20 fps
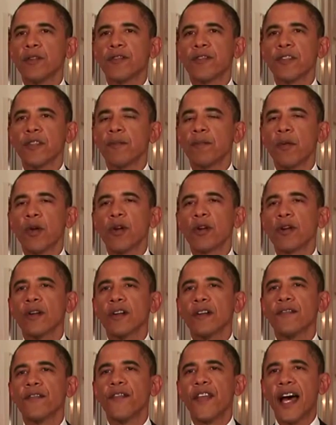But
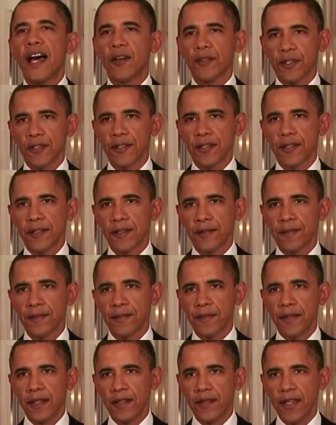it
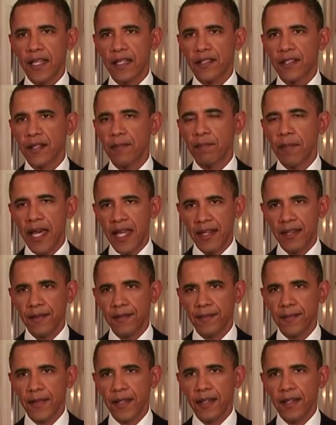apparently has not done that.
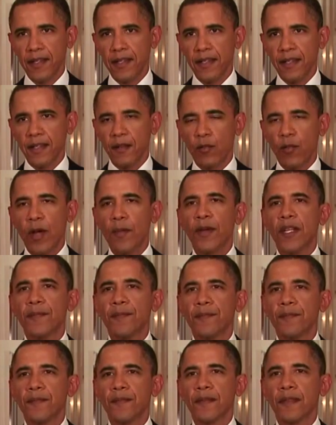He's going to get a little bit of
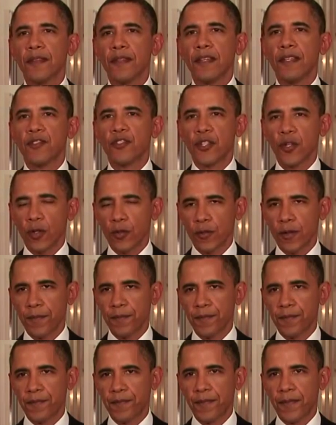a political bounce out of
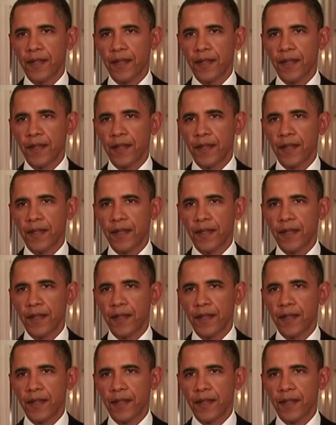it.